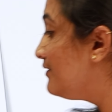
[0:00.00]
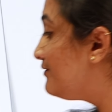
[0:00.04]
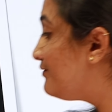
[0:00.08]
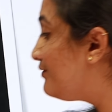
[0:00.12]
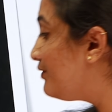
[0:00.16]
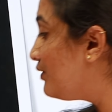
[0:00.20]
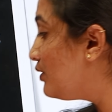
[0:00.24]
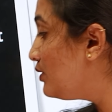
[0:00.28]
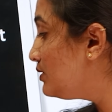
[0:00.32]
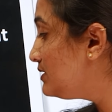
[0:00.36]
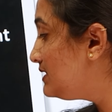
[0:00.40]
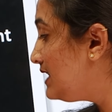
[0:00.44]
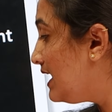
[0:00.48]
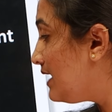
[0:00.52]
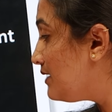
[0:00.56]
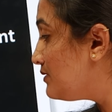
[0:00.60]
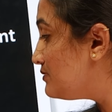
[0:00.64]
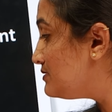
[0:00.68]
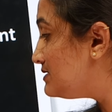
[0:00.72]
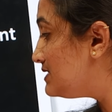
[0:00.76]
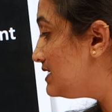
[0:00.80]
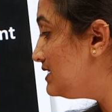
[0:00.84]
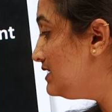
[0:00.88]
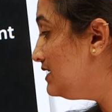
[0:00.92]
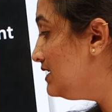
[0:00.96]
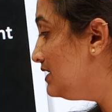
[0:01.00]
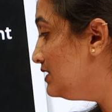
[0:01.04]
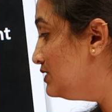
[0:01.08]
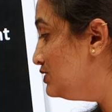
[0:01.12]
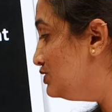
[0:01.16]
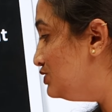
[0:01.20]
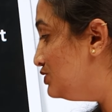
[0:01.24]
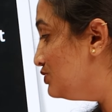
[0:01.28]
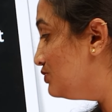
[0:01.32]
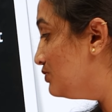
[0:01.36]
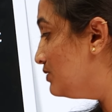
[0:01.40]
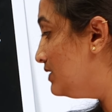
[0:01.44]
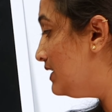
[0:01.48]
4000
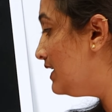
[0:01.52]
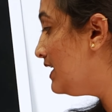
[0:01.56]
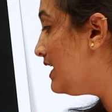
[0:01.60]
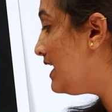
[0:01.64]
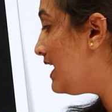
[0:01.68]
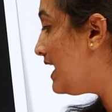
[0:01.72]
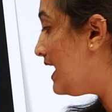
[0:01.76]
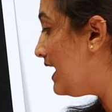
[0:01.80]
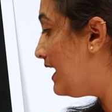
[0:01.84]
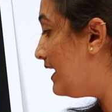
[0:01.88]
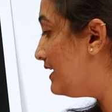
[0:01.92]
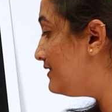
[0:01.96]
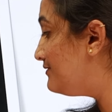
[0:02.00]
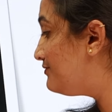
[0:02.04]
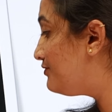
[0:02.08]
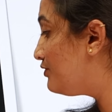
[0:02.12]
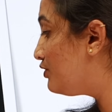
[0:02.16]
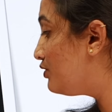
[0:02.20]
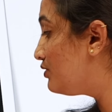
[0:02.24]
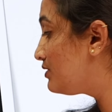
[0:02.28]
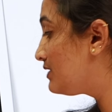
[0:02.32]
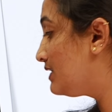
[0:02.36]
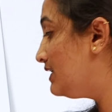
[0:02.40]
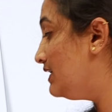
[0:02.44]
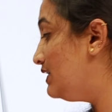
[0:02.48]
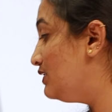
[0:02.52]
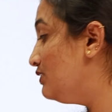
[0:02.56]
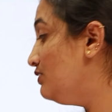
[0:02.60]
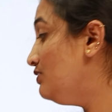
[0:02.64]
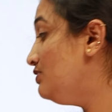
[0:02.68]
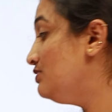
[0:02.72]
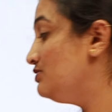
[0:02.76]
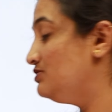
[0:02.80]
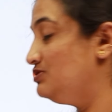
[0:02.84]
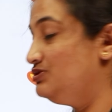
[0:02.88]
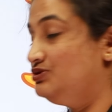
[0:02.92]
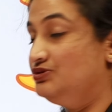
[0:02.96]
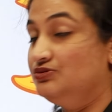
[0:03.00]
joule and 4
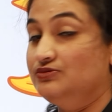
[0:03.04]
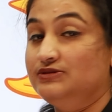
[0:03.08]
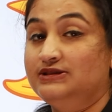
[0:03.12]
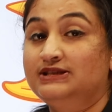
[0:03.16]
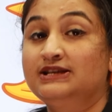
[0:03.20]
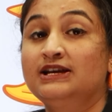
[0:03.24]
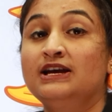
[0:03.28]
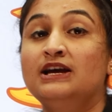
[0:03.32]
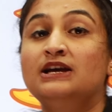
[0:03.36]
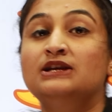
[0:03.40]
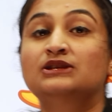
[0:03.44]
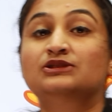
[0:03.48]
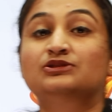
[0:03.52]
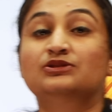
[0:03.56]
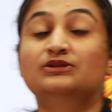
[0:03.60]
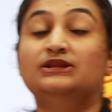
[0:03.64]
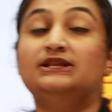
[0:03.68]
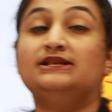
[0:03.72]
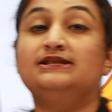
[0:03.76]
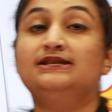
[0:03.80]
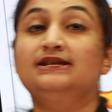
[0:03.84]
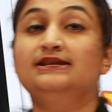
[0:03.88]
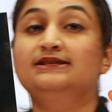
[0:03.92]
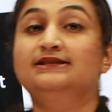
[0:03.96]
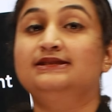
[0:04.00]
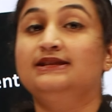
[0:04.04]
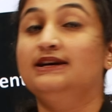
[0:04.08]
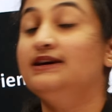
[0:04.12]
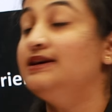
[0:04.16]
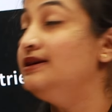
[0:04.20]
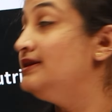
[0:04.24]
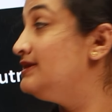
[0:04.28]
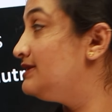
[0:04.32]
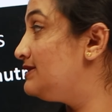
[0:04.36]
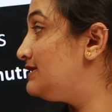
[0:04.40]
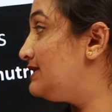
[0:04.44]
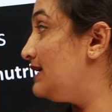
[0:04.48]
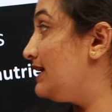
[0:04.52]
kilojoules. So this is the
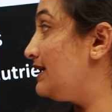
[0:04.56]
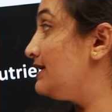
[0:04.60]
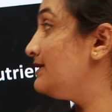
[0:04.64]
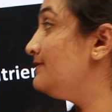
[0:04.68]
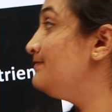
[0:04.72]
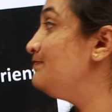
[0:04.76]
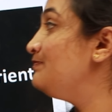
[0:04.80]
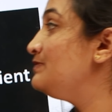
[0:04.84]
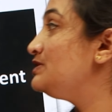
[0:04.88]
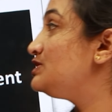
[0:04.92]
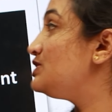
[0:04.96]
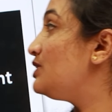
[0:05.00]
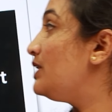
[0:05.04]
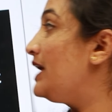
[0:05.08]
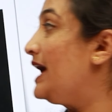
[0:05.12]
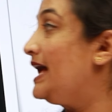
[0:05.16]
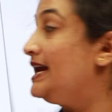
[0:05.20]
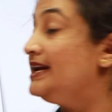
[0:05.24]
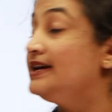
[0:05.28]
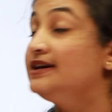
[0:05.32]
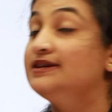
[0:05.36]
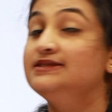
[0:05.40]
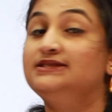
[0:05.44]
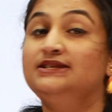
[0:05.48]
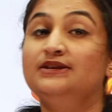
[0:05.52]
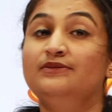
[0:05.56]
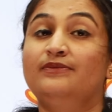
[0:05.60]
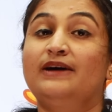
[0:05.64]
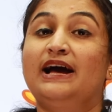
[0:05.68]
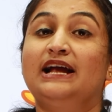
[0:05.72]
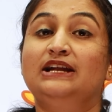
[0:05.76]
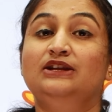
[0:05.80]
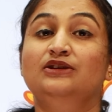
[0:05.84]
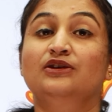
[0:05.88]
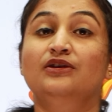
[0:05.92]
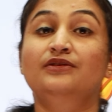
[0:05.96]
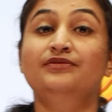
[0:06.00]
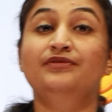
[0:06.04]
thing. So energy
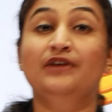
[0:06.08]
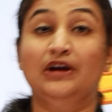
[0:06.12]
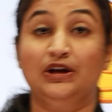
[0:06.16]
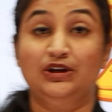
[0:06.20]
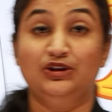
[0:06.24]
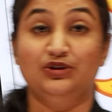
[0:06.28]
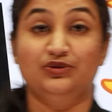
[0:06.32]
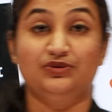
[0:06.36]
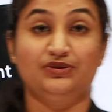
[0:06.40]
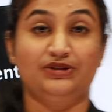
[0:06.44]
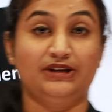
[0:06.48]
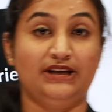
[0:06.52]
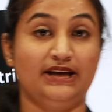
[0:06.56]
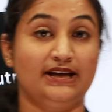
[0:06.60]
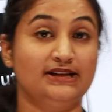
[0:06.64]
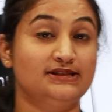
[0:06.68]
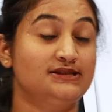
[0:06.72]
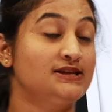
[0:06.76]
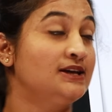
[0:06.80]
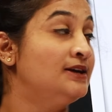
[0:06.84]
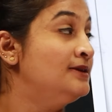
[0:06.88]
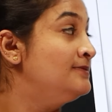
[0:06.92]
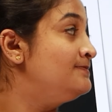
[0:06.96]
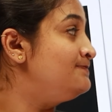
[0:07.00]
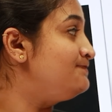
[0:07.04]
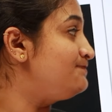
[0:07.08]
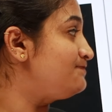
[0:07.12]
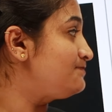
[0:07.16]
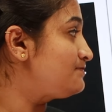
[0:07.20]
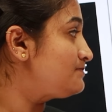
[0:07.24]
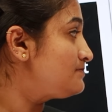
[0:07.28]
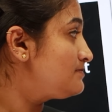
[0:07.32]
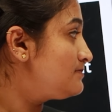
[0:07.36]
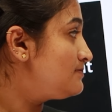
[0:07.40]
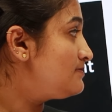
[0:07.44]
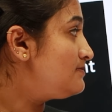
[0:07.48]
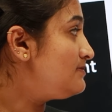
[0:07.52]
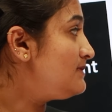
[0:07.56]
value of nutrients.
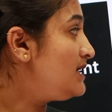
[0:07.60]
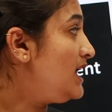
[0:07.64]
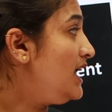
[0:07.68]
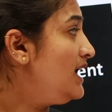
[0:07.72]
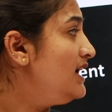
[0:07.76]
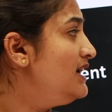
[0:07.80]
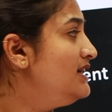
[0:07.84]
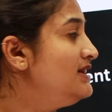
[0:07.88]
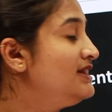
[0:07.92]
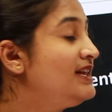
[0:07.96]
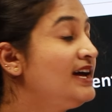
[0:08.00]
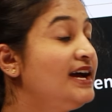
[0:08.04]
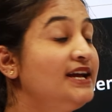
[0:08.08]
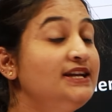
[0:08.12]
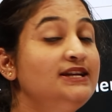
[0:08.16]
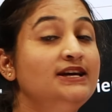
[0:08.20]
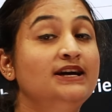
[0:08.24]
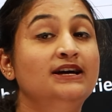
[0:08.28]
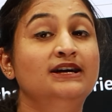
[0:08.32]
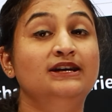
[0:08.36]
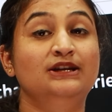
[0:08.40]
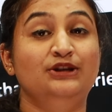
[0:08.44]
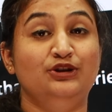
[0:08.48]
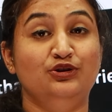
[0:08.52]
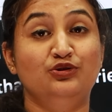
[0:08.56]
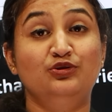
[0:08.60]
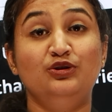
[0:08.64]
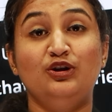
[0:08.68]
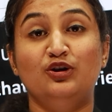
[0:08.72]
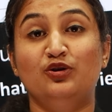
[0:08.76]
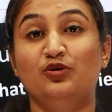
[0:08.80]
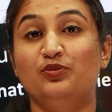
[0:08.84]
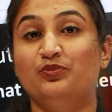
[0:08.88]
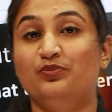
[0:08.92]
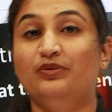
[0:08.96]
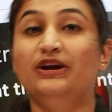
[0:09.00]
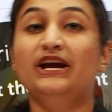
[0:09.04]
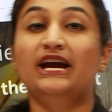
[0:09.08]
In that, you
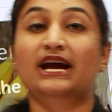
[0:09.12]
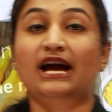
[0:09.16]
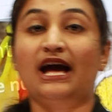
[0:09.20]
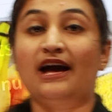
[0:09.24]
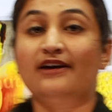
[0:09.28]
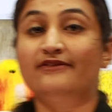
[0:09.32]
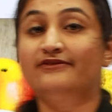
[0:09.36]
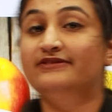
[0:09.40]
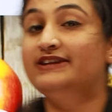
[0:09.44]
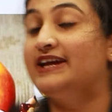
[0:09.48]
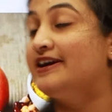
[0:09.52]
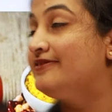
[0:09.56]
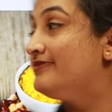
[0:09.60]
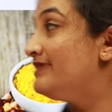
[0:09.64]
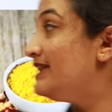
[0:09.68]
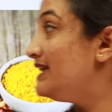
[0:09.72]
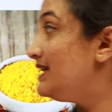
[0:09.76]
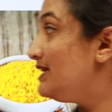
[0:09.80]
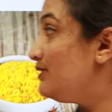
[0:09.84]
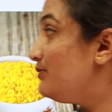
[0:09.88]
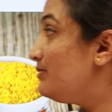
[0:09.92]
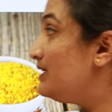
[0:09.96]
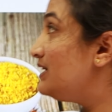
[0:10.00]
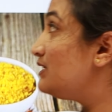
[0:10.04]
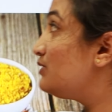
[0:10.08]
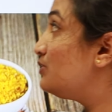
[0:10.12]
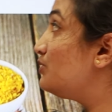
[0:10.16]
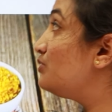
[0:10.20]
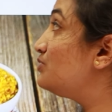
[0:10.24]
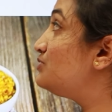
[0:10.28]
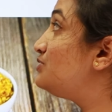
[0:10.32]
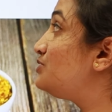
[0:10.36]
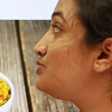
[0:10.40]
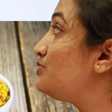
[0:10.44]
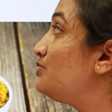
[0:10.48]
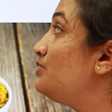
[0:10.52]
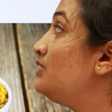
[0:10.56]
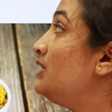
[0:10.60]
know, we have definitely will go
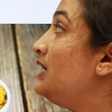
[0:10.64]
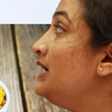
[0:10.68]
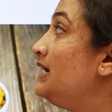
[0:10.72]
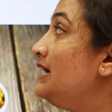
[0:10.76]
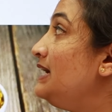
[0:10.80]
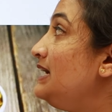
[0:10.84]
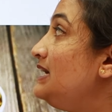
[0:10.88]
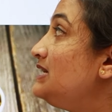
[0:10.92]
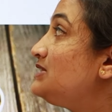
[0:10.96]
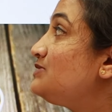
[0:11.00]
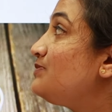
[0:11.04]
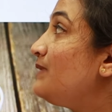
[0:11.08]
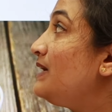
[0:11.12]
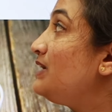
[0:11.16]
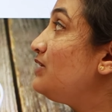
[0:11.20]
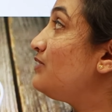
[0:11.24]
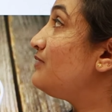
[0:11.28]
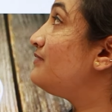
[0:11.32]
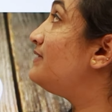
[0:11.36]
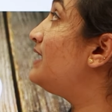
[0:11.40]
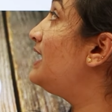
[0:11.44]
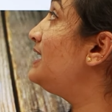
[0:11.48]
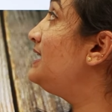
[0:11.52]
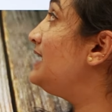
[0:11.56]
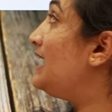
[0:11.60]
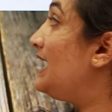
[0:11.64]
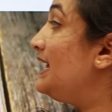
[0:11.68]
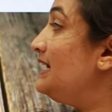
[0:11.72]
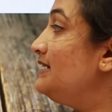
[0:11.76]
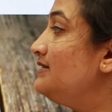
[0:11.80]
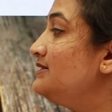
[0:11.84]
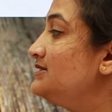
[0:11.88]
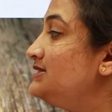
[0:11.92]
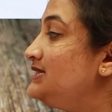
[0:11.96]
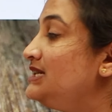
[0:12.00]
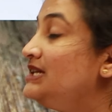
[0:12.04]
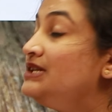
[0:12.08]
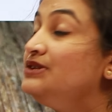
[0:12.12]
through each one of that
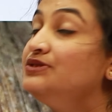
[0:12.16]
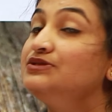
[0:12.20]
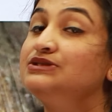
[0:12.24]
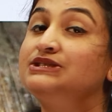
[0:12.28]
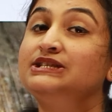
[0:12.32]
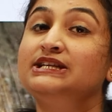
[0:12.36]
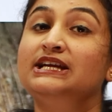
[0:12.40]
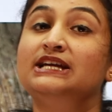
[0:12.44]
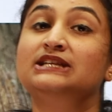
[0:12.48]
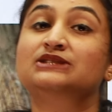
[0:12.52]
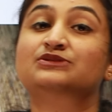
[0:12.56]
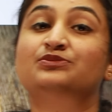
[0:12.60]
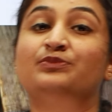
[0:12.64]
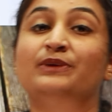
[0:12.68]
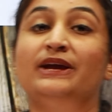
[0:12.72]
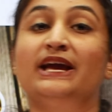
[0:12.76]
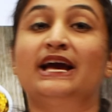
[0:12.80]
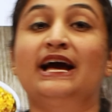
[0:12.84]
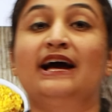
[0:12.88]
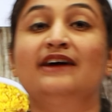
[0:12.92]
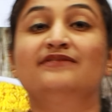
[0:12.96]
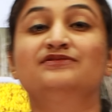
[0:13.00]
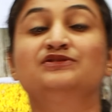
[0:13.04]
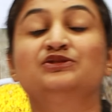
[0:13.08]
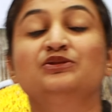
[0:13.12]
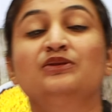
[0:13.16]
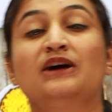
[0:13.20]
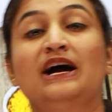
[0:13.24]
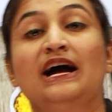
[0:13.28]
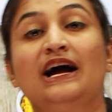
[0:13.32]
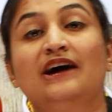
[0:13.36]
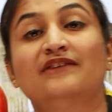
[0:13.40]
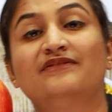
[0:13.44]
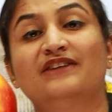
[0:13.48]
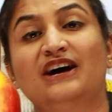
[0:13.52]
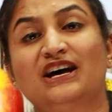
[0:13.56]
energy nutrients. We have to have